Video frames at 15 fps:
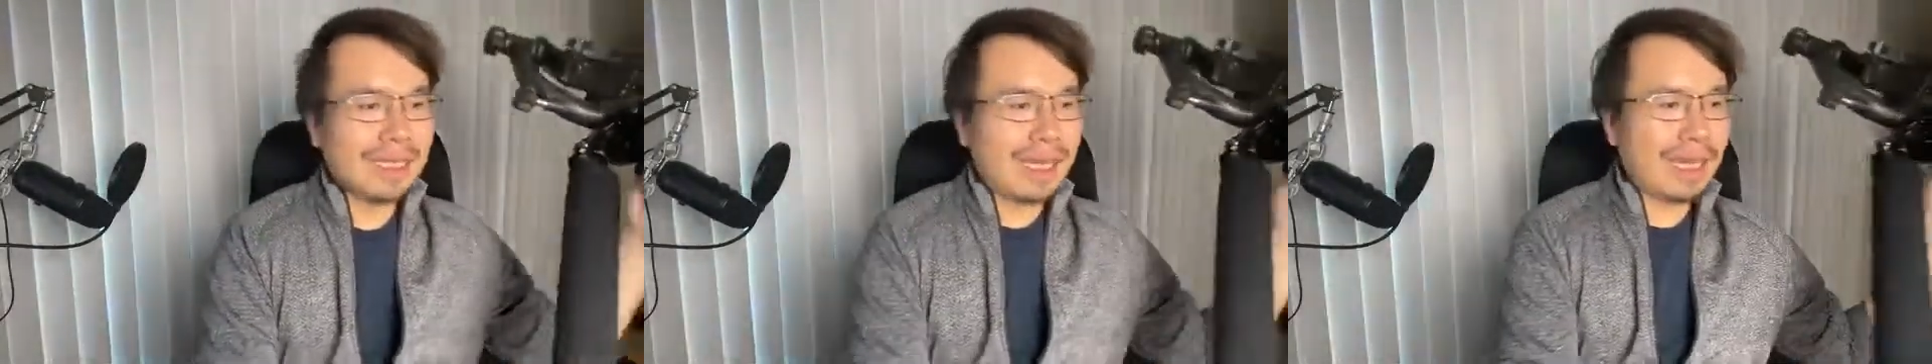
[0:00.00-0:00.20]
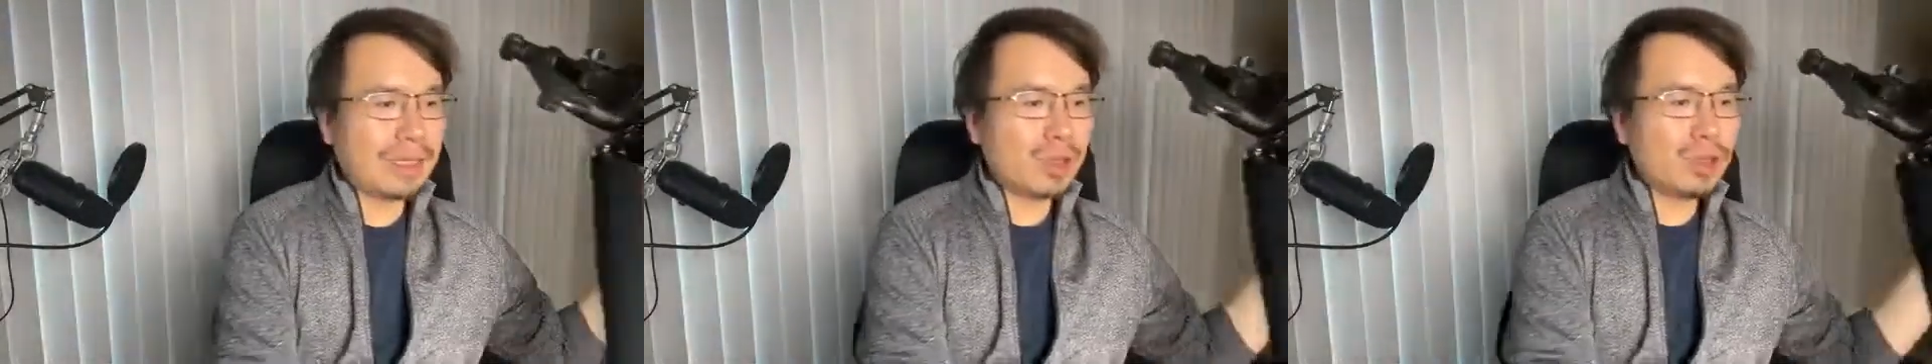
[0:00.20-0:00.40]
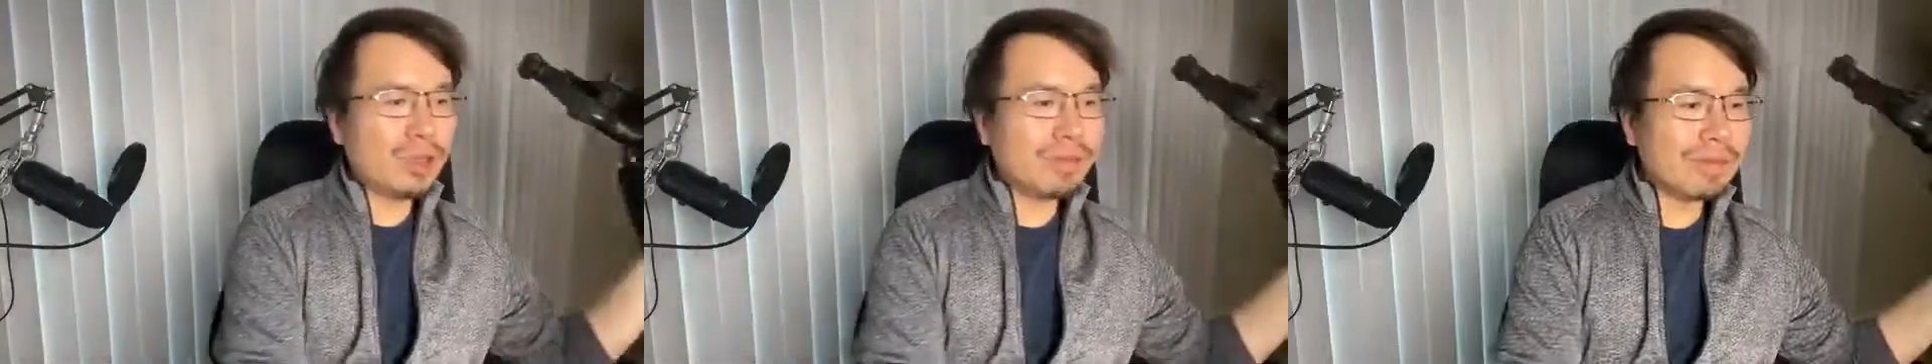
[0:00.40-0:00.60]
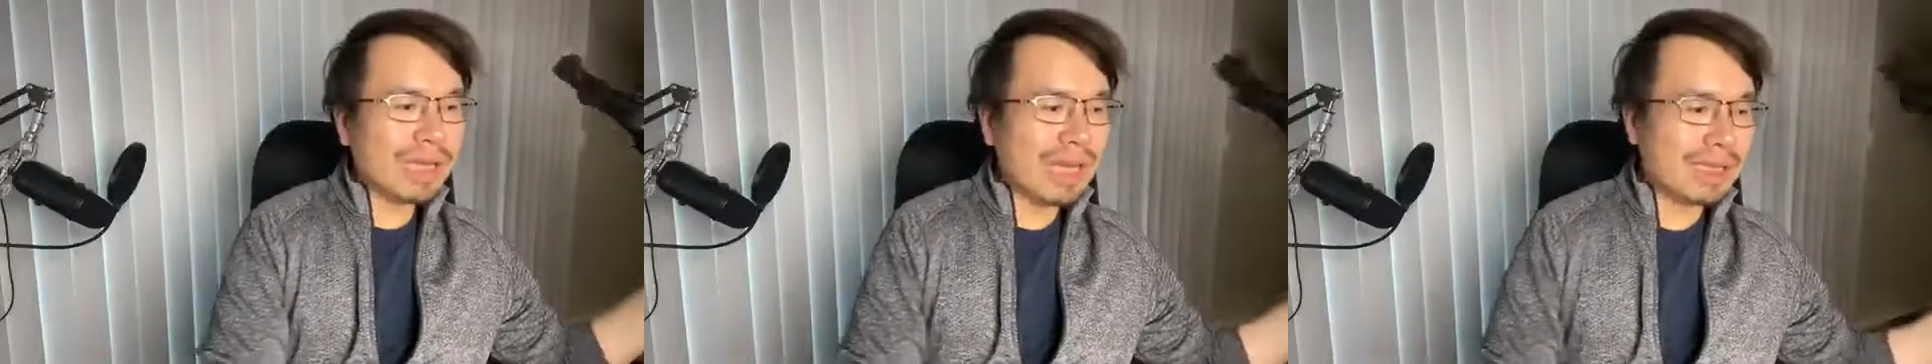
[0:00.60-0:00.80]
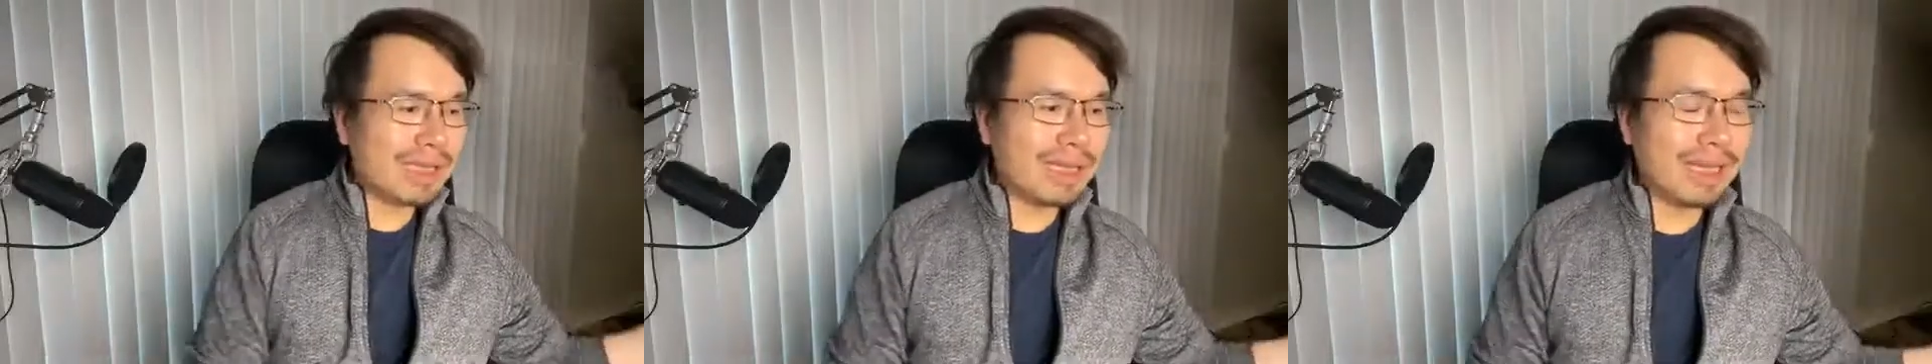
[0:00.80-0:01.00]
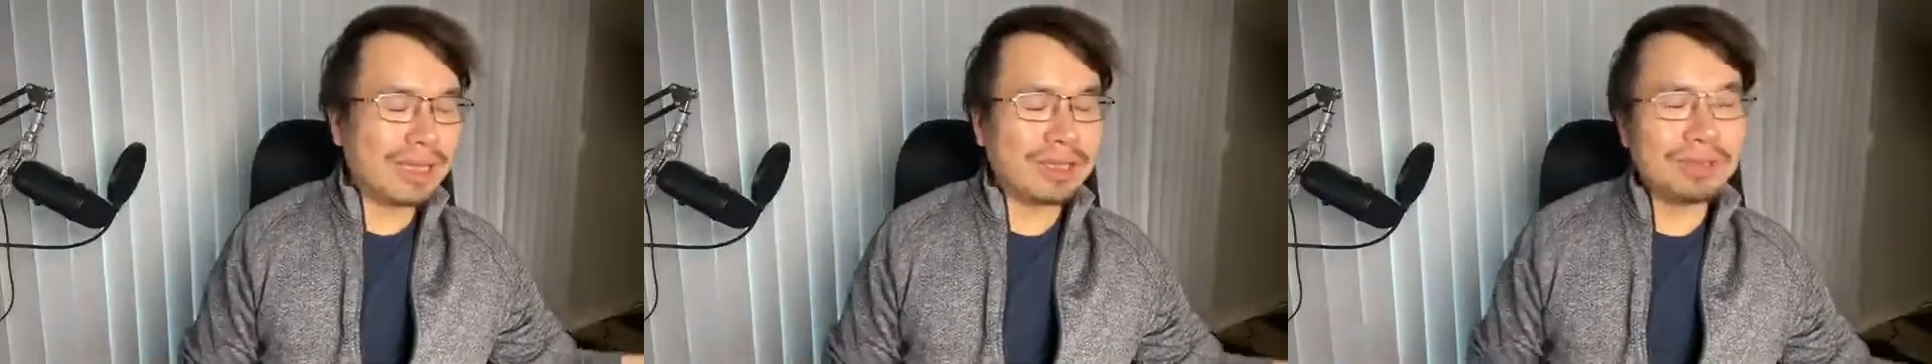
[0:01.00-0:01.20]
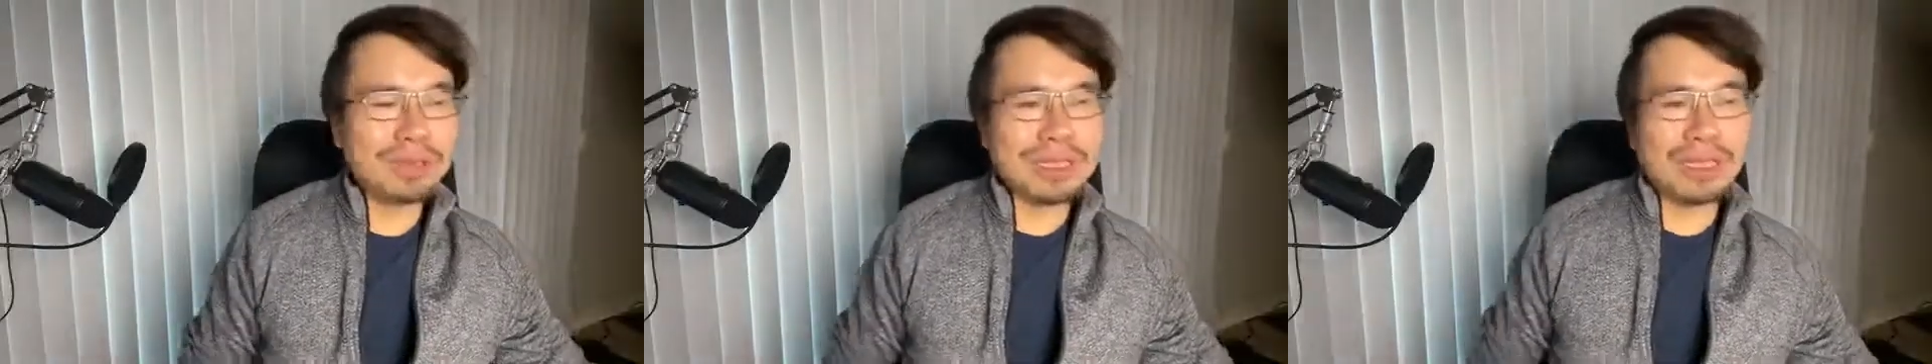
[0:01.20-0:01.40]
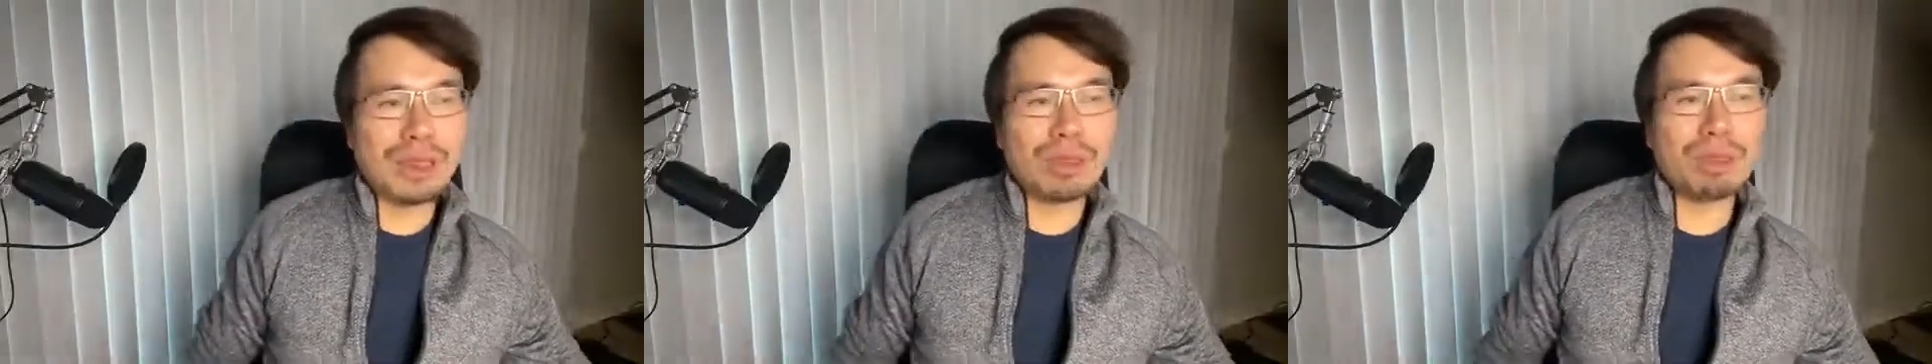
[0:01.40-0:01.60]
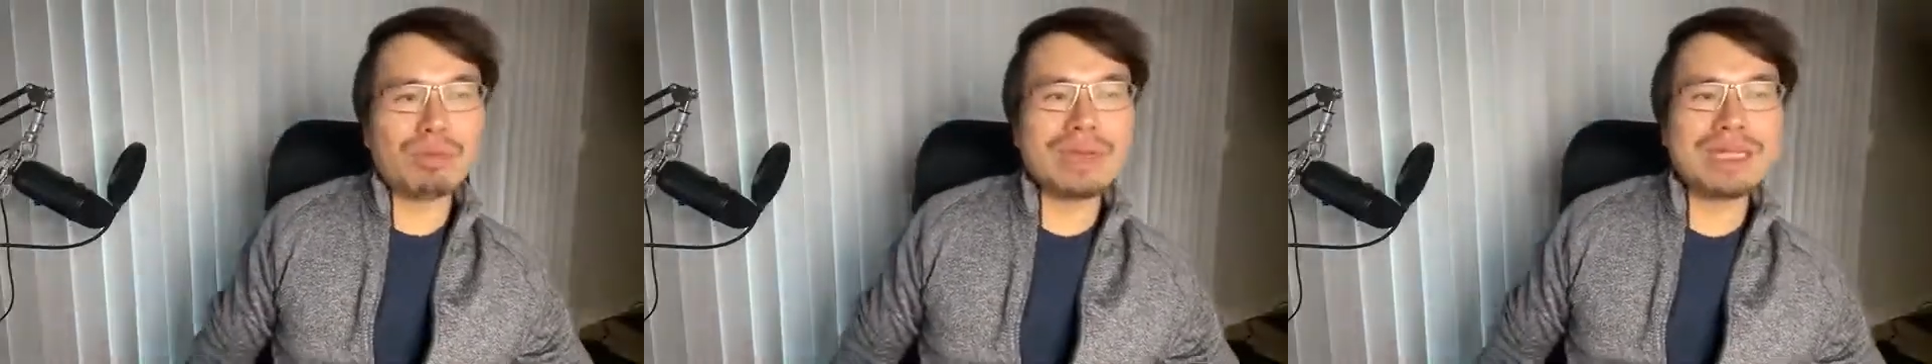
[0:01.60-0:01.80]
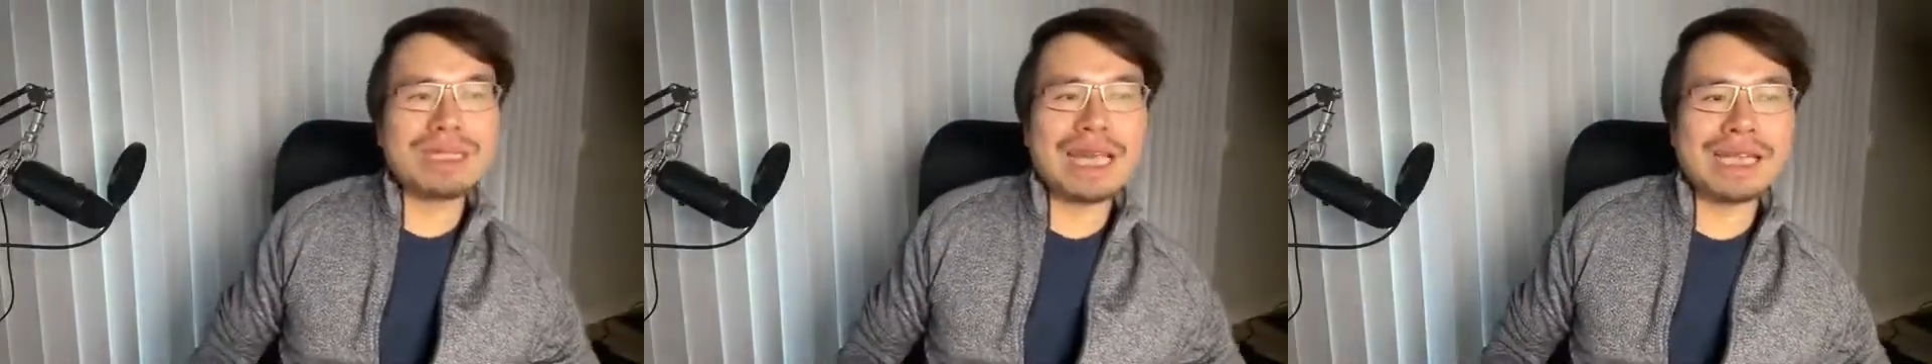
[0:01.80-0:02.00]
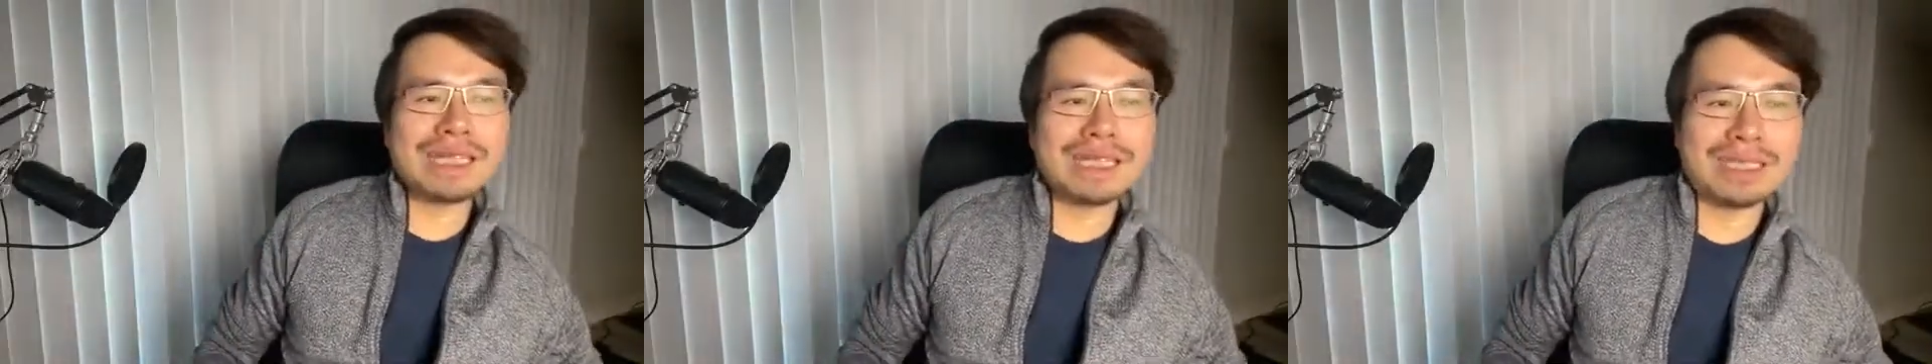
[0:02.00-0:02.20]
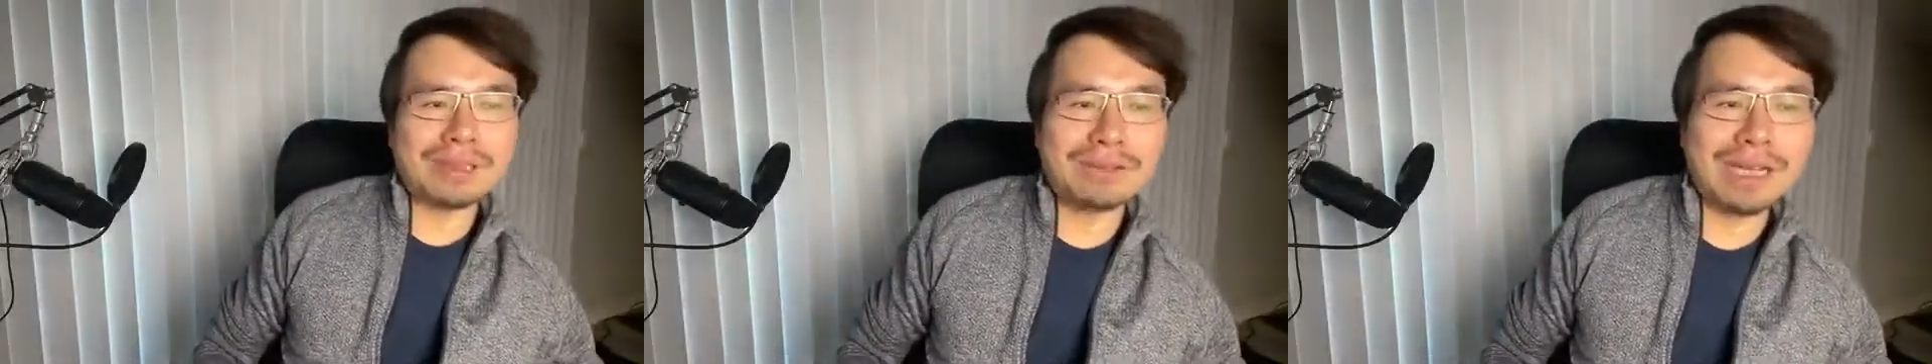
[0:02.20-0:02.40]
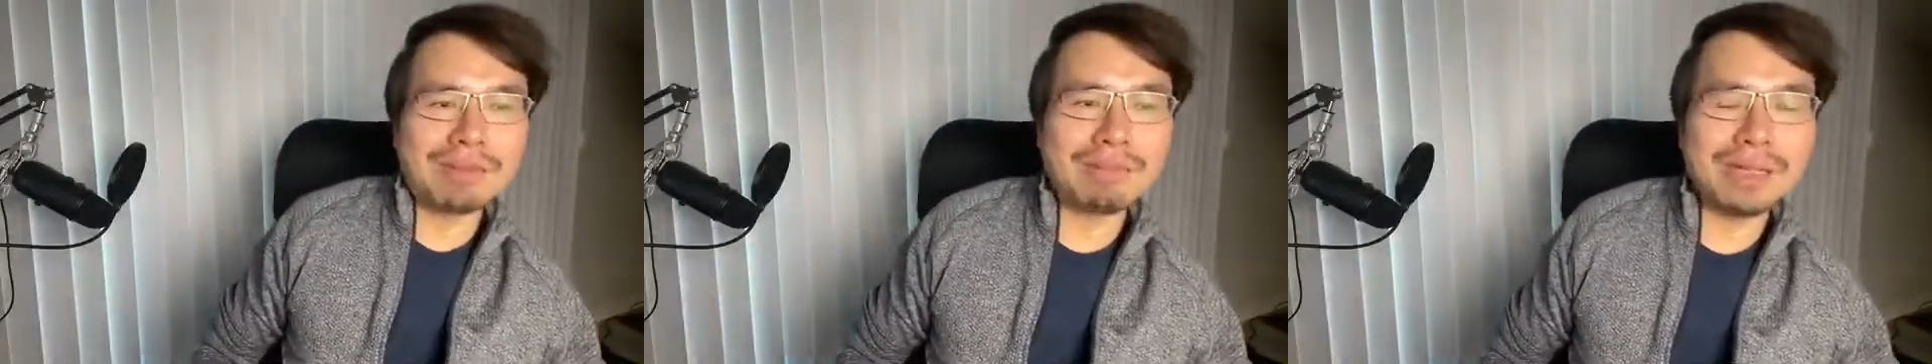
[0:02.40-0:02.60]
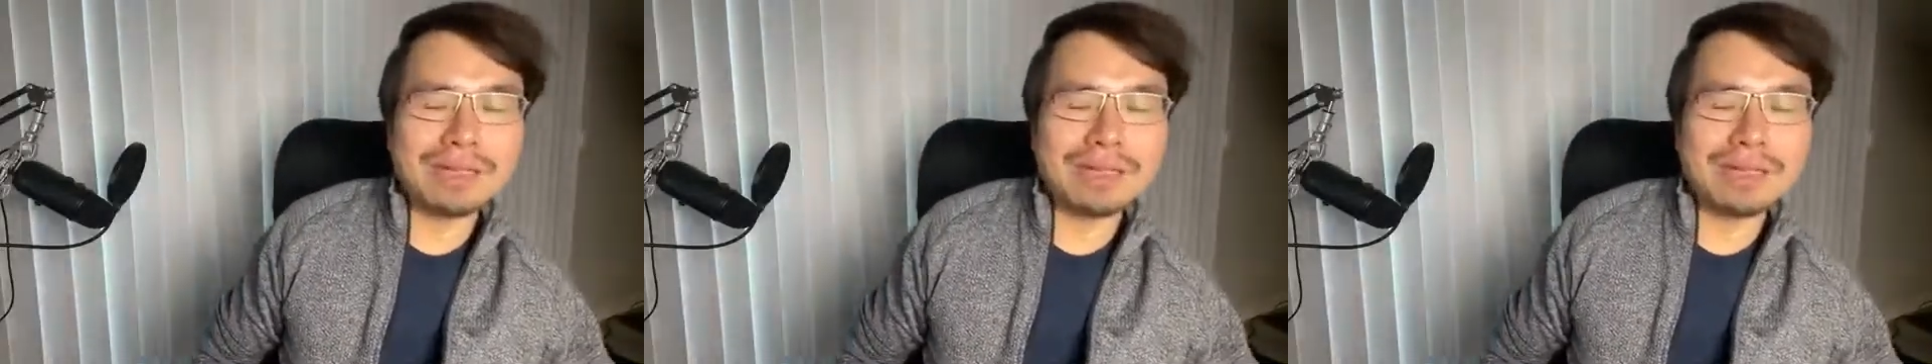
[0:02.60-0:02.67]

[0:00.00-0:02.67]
assume that they can do it in 3 seconds, right?